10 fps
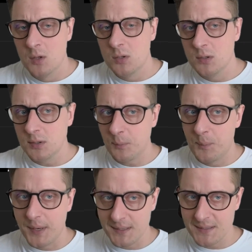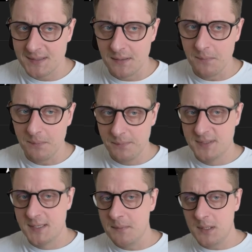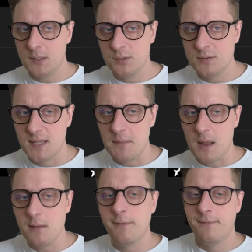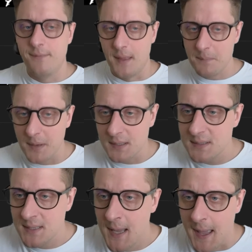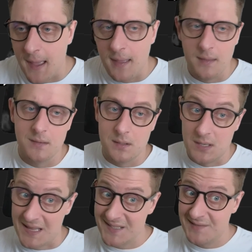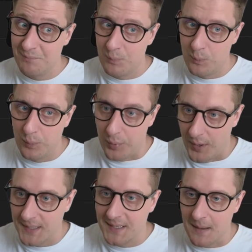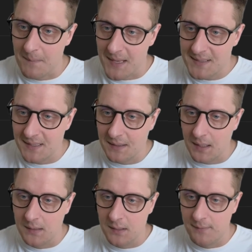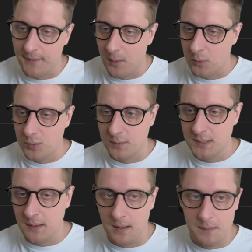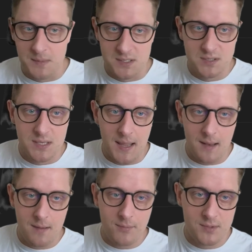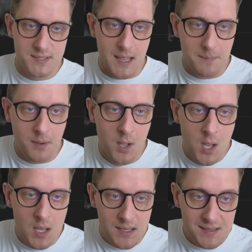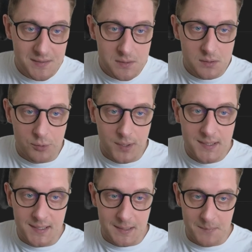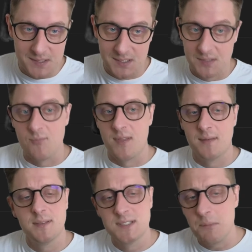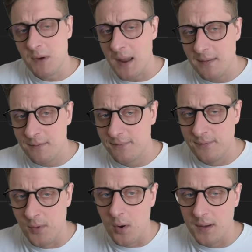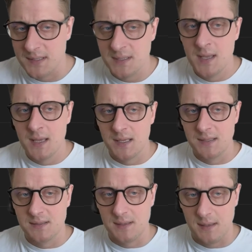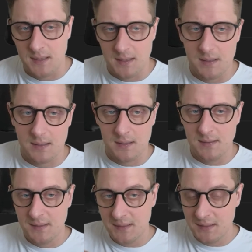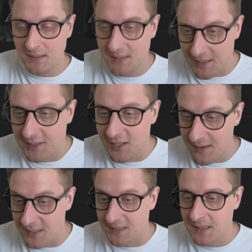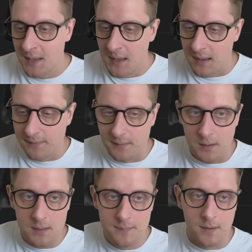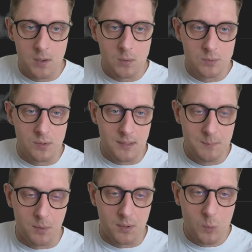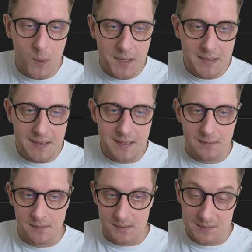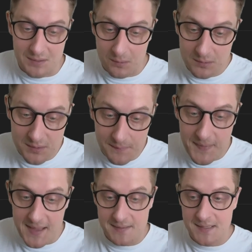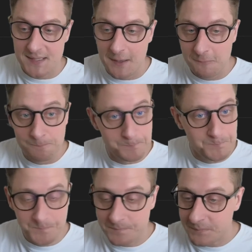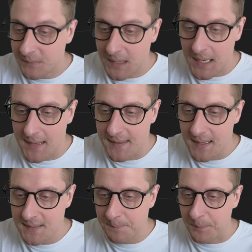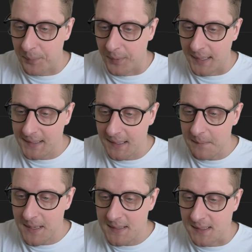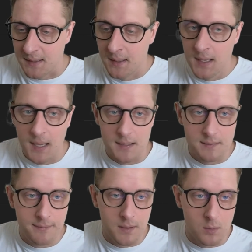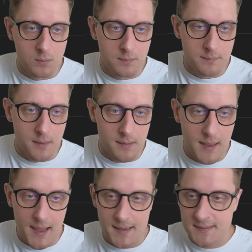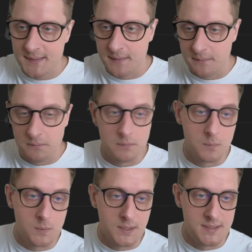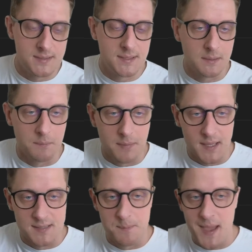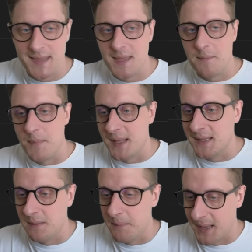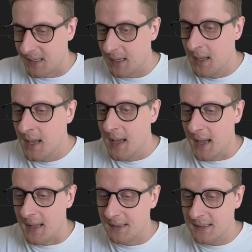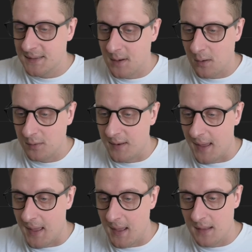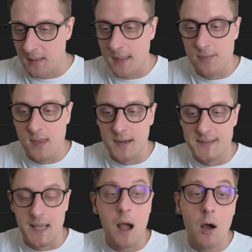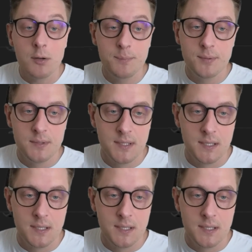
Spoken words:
to look pretty similar to some kind of numbers, and that's pretty amazing. And if I go to image 10, for example, it's already images with some kind of noise. It's a digit. If I go to epoch 20, it's also the same, and that's pretty amazing. And if I go next, it still gets better and better. And let's go to the end, and there's output